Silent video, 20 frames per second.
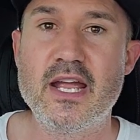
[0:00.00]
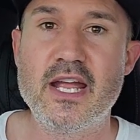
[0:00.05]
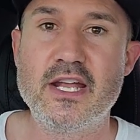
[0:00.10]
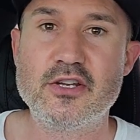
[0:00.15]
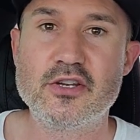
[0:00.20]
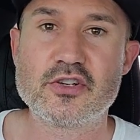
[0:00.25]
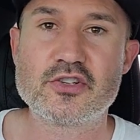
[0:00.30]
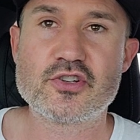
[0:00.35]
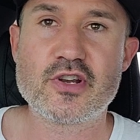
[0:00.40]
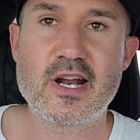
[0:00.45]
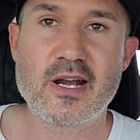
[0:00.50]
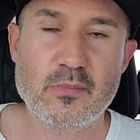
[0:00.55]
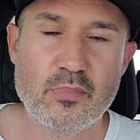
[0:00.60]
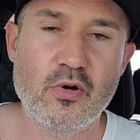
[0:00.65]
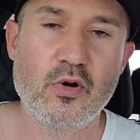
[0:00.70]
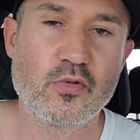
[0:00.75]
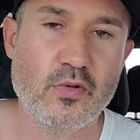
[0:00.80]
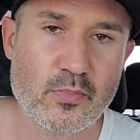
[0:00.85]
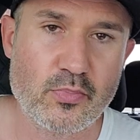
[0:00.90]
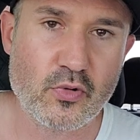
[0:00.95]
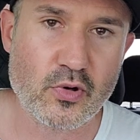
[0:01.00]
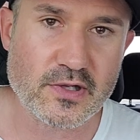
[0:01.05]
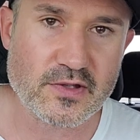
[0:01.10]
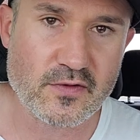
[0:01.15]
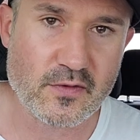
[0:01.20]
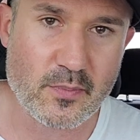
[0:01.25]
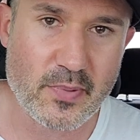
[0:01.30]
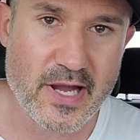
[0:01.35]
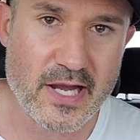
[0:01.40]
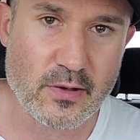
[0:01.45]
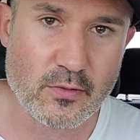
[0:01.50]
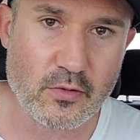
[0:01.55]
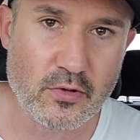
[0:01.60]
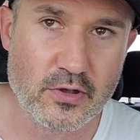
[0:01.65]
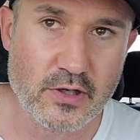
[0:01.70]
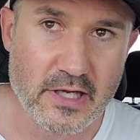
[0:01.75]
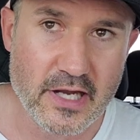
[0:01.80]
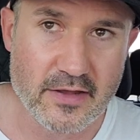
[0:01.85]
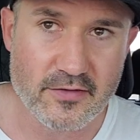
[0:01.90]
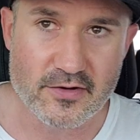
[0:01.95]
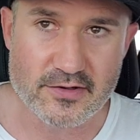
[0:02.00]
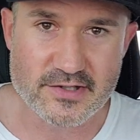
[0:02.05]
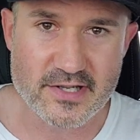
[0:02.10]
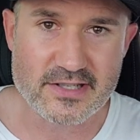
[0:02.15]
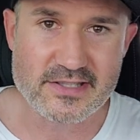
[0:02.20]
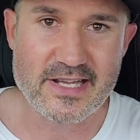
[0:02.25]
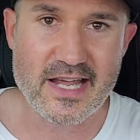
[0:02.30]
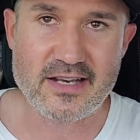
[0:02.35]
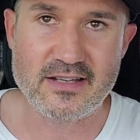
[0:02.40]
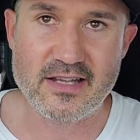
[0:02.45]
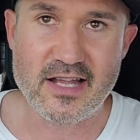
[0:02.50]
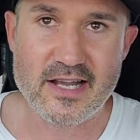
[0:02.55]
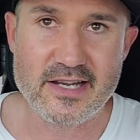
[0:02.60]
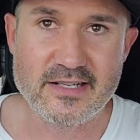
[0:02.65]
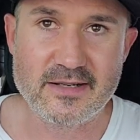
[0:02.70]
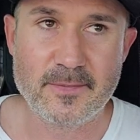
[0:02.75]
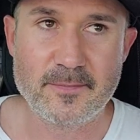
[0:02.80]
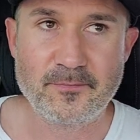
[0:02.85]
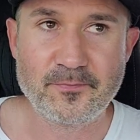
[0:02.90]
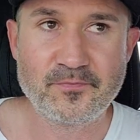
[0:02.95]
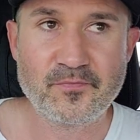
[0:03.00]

And you're trying to pull reports for payroll and there's a deadline.